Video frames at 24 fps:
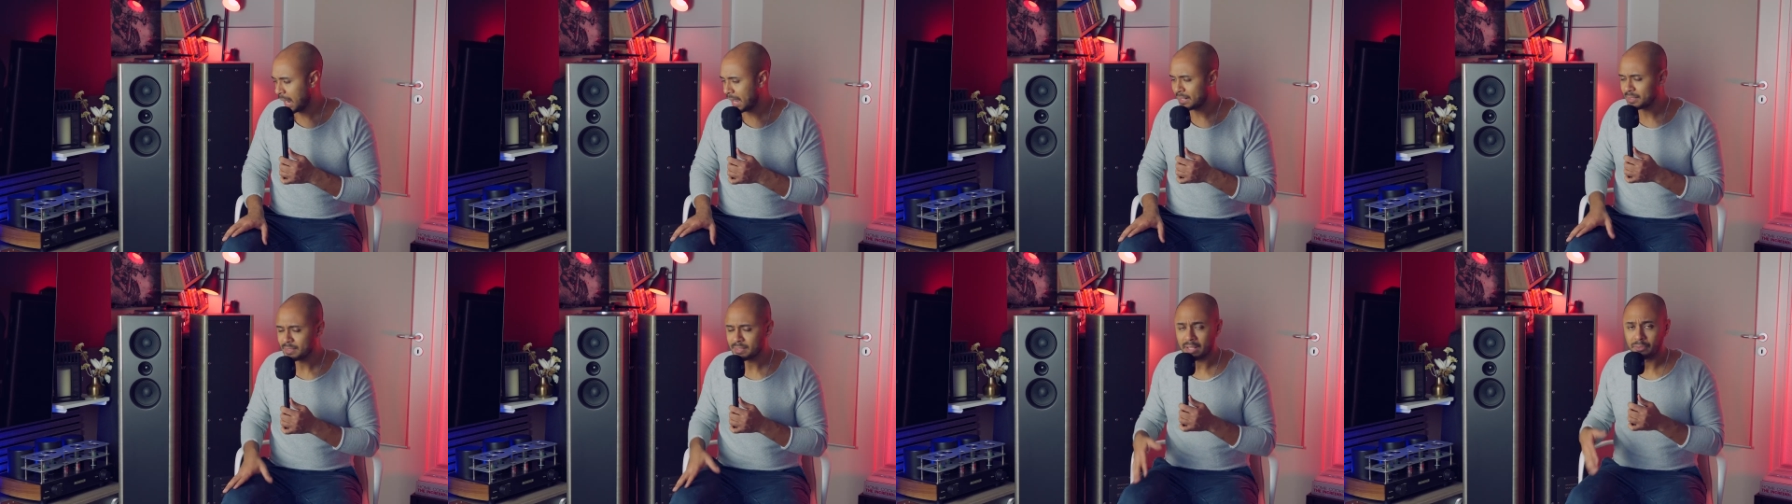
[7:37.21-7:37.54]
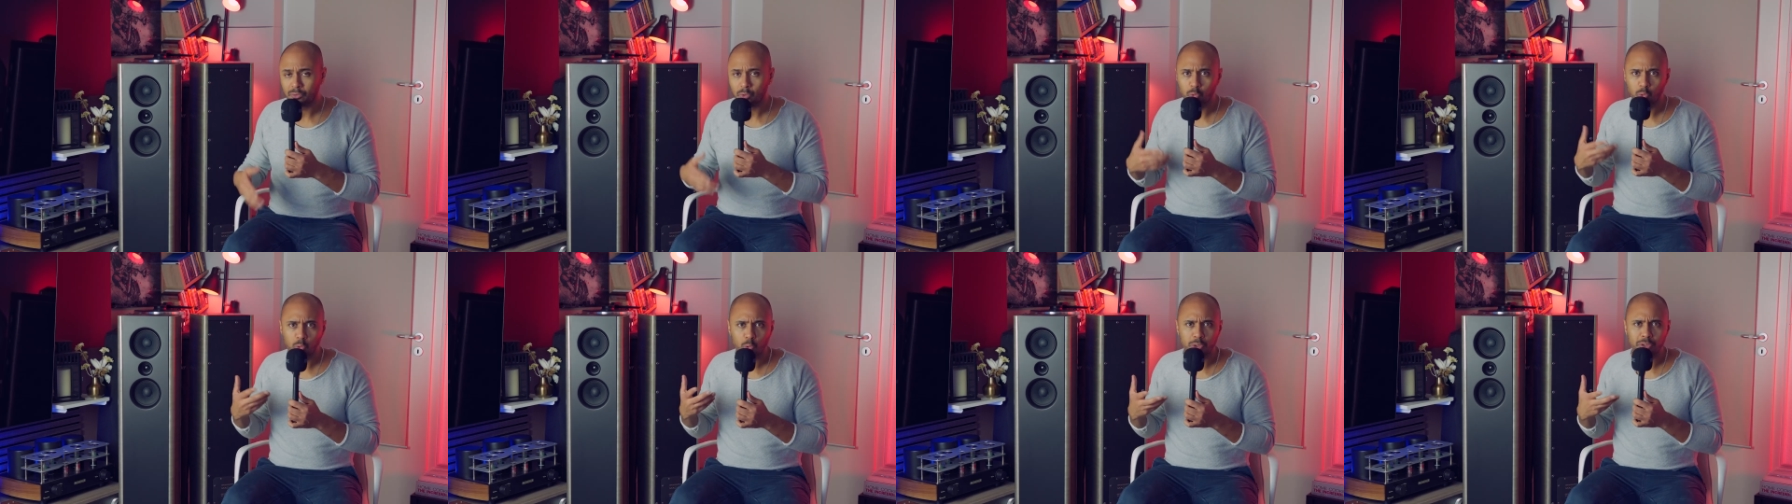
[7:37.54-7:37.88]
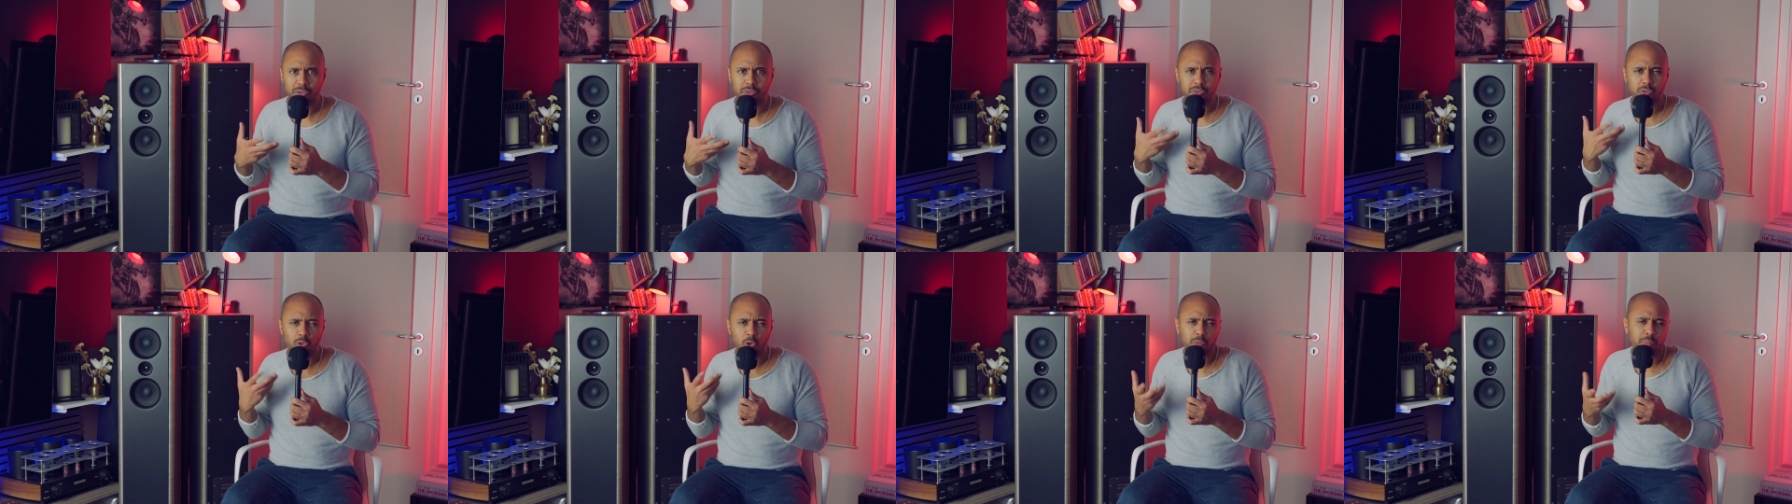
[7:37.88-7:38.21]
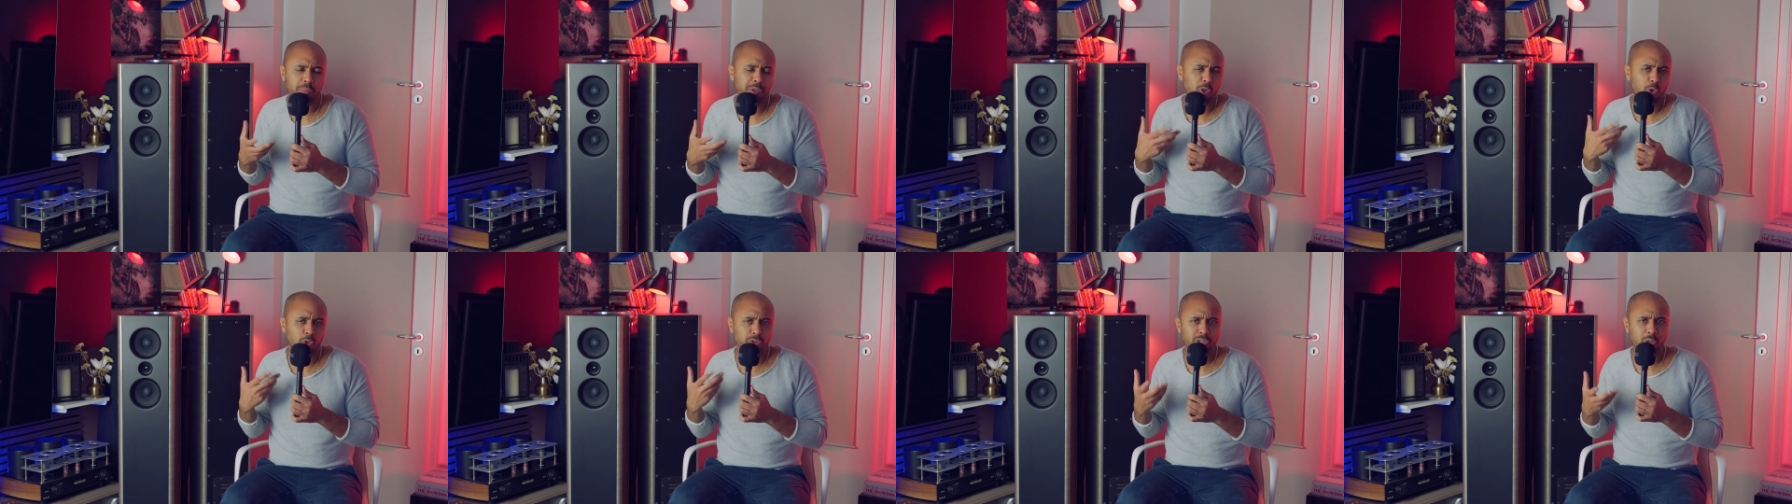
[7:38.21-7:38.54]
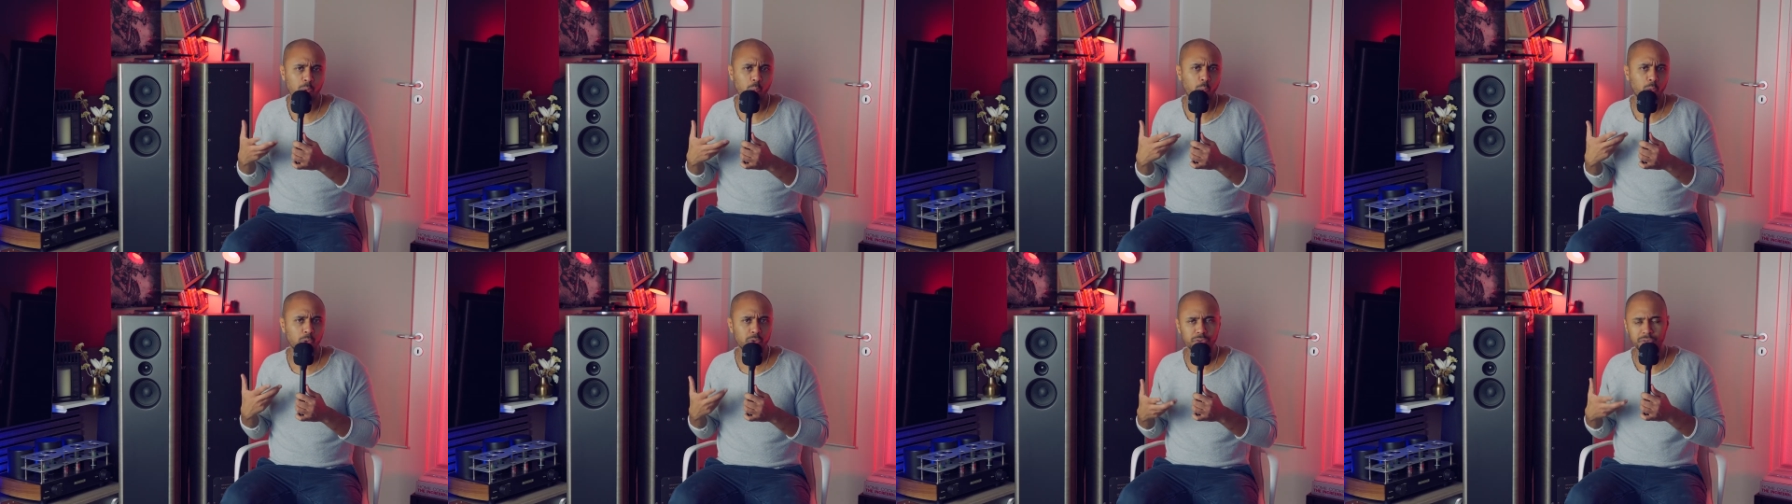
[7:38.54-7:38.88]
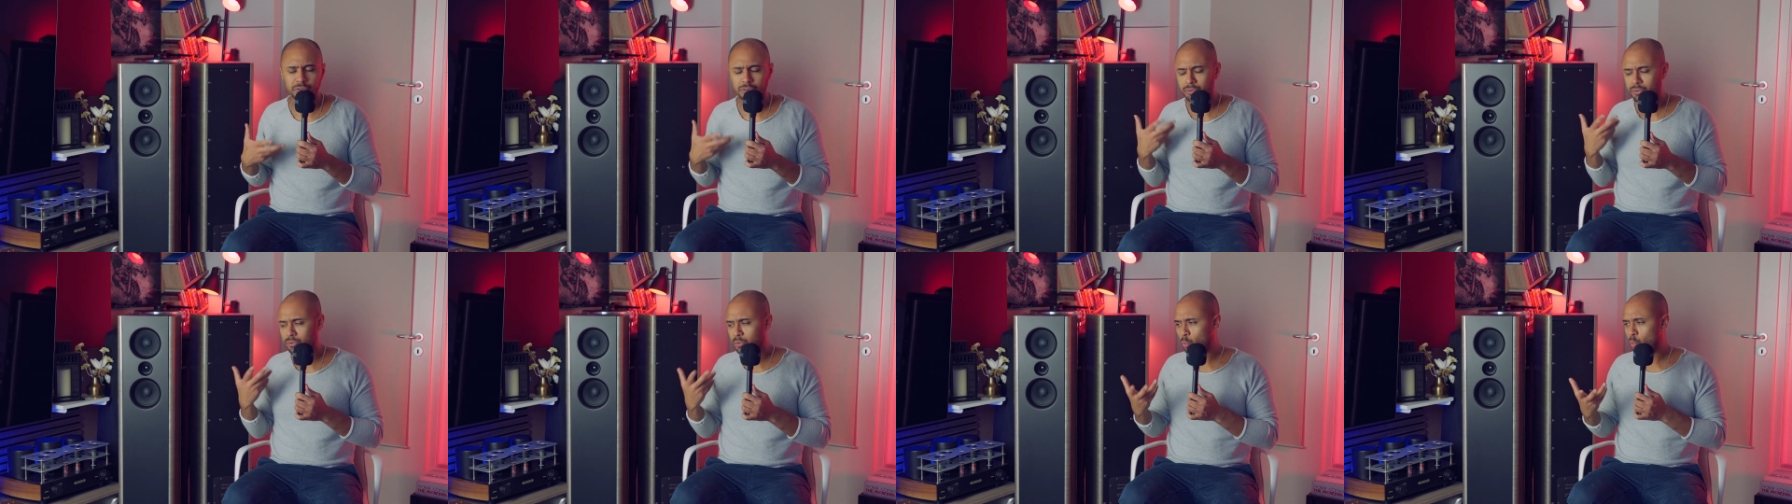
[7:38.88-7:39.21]
I decided to do it not because I
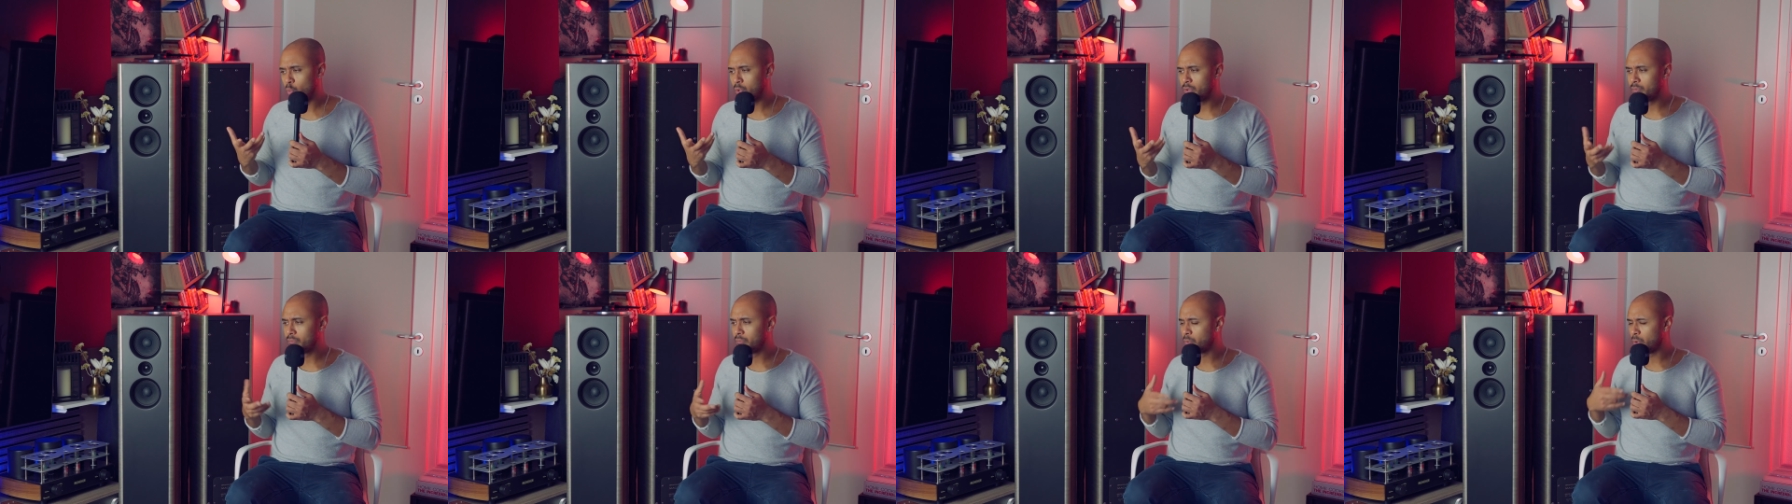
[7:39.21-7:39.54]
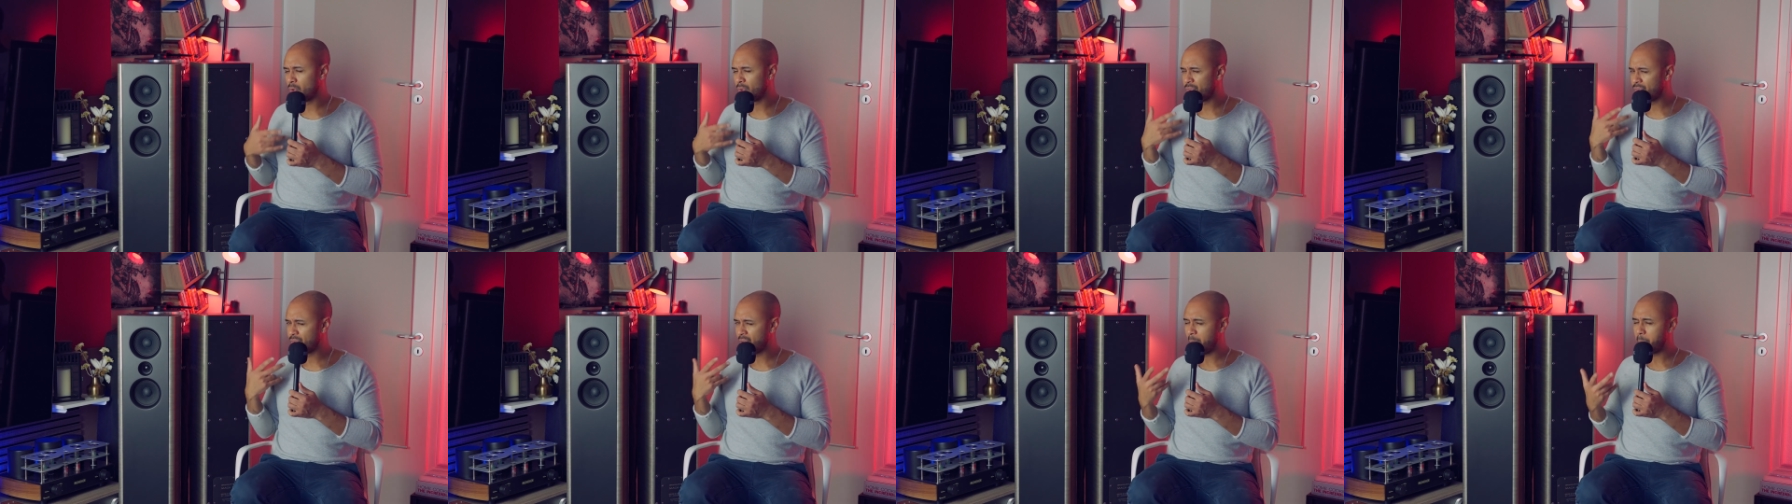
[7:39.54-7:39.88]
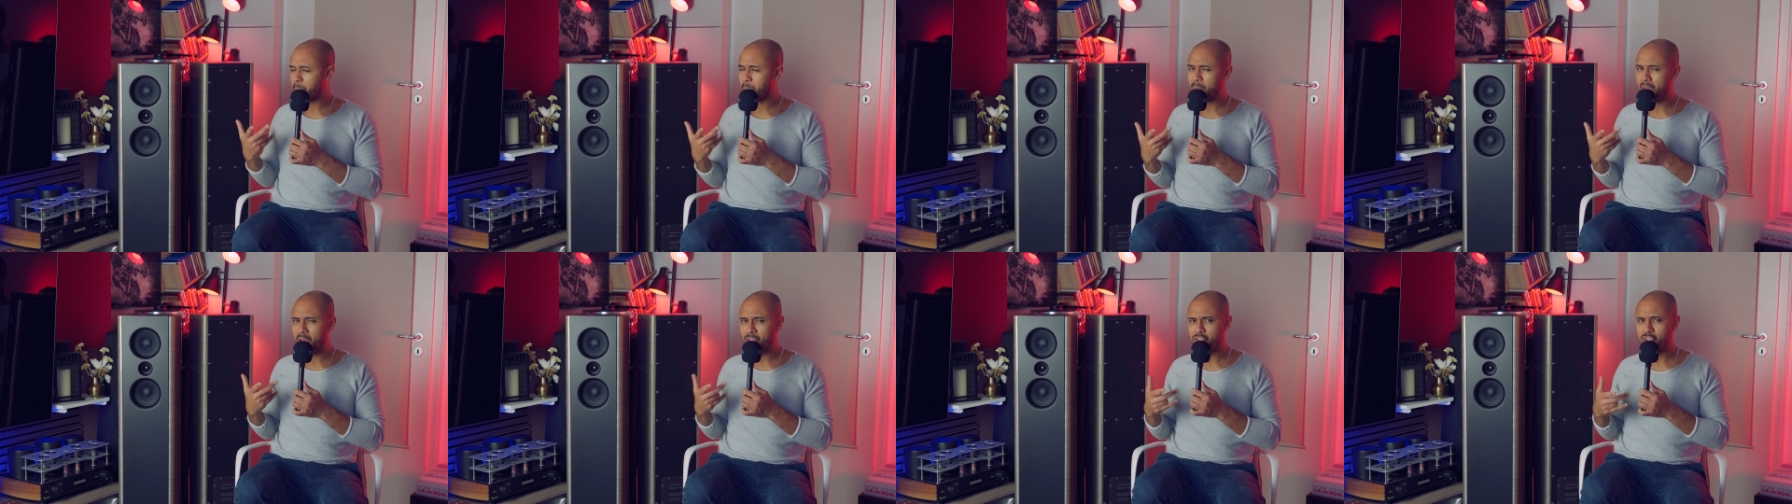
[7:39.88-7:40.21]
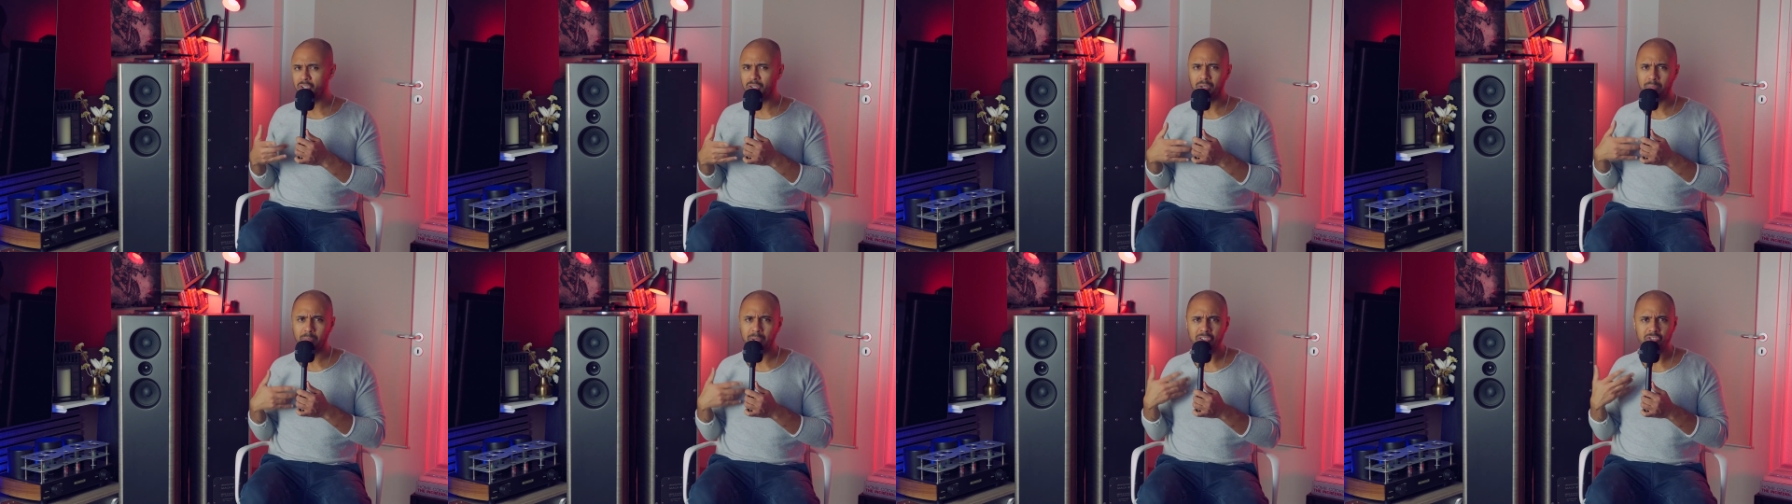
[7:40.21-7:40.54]
was looking for some magic,